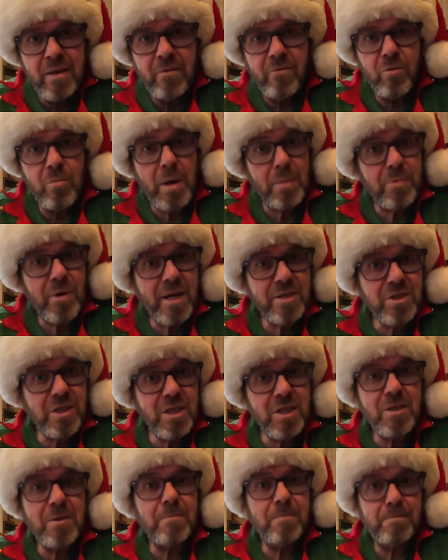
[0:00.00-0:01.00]
for my
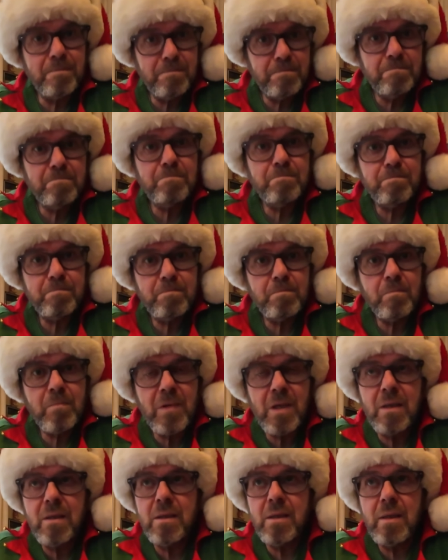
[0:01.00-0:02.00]
prezzies,
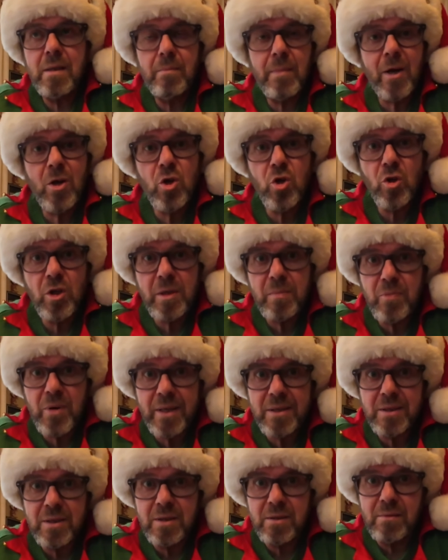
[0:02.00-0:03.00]
my early
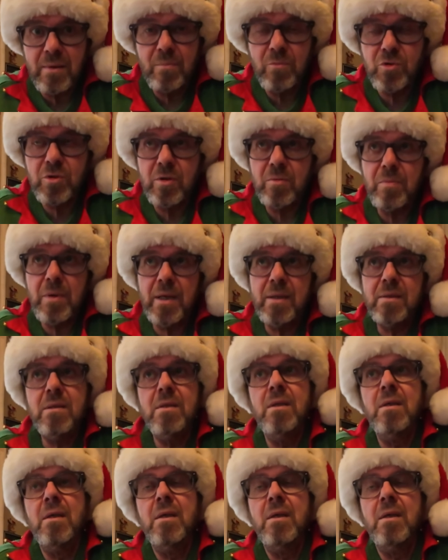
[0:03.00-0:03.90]
prezzies, I must admit.